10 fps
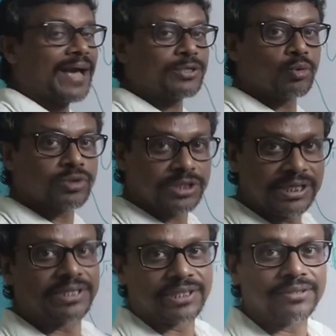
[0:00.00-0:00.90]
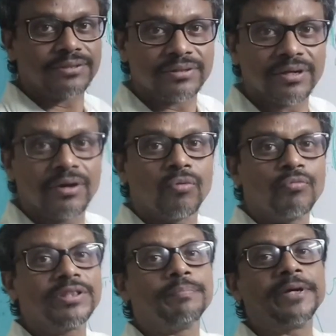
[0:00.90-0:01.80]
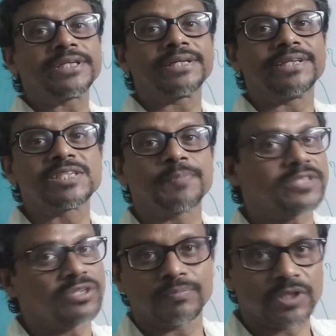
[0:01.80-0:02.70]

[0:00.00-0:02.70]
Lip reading: associated with better dispersion of the